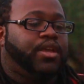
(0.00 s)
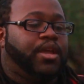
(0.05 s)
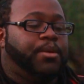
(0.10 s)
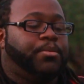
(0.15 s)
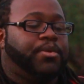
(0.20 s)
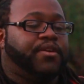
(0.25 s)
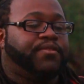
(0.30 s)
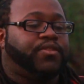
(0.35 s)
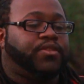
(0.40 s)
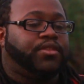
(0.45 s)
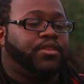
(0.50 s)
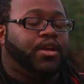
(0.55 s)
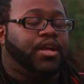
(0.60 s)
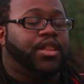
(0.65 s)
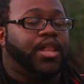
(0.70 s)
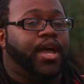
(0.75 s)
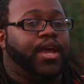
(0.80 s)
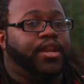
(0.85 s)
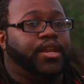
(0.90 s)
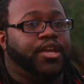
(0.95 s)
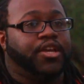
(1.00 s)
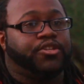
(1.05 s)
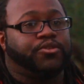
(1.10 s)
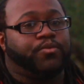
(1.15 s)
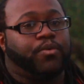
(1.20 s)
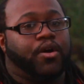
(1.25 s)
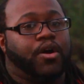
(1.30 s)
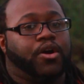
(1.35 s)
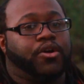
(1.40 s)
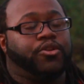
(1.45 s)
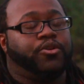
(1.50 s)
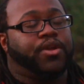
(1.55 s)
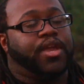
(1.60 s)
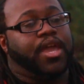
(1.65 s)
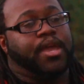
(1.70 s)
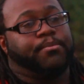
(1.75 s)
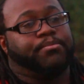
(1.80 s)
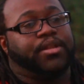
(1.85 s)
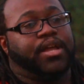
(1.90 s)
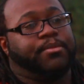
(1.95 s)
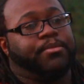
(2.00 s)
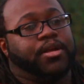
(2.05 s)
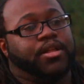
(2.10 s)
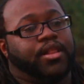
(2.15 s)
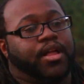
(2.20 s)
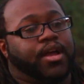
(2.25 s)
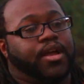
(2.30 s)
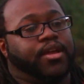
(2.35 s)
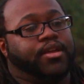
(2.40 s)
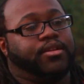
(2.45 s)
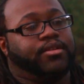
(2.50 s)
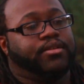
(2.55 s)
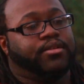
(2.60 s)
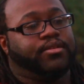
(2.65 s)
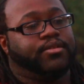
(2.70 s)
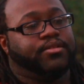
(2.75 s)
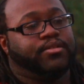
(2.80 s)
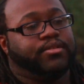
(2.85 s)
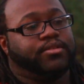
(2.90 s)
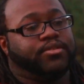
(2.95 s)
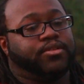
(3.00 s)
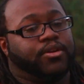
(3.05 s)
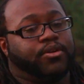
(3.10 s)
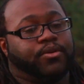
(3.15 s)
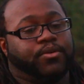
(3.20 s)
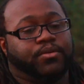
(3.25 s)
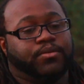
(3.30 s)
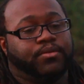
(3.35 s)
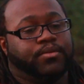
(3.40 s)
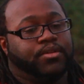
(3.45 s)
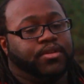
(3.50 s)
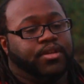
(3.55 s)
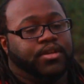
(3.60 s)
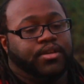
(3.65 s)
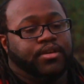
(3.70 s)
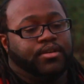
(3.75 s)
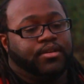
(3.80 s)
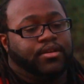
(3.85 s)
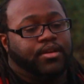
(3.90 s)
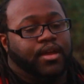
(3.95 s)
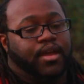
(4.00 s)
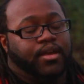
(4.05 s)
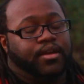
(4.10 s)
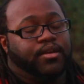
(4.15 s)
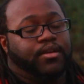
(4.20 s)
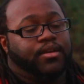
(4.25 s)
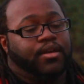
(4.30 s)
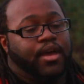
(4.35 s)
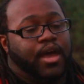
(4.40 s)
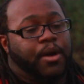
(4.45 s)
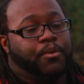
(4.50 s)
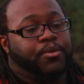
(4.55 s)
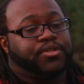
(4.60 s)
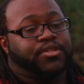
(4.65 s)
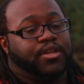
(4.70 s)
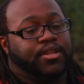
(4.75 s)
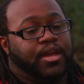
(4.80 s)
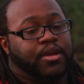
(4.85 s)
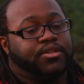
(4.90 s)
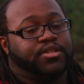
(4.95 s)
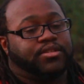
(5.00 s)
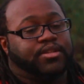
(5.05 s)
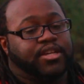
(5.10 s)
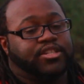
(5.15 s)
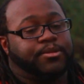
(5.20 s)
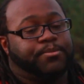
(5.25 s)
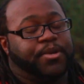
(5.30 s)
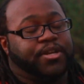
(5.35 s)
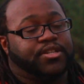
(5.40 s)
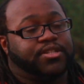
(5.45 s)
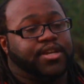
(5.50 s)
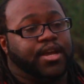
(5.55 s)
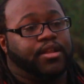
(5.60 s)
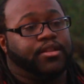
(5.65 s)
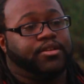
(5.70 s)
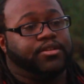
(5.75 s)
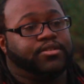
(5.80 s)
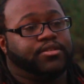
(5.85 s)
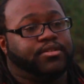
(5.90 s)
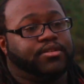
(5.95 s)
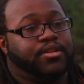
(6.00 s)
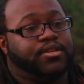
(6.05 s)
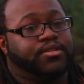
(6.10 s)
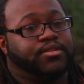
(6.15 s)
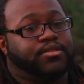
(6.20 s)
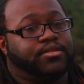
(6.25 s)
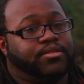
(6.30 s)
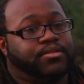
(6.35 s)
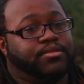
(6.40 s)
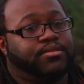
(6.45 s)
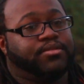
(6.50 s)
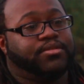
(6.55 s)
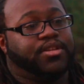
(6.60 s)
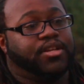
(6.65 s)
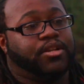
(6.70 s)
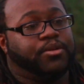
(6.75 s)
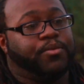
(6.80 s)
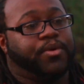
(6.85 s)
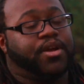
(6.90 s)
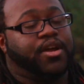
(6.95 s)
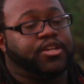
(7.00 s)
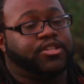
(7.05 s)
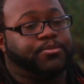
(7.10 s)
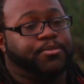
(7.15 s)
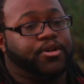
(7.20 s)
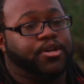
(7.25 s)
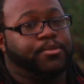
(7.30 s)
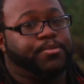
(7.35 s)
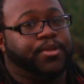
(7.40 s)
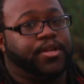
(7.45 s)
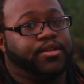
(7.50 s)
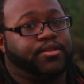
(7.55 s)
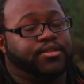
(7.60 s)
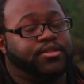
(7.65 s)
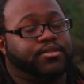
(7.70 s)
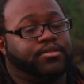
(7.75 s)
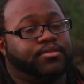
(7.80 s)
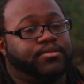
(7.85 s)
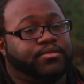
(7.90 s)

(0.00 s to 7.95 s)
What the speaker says: even if the client is wrong, you can't blame the client. So I would say that's the biggest challenge, is dealing with customer complaints.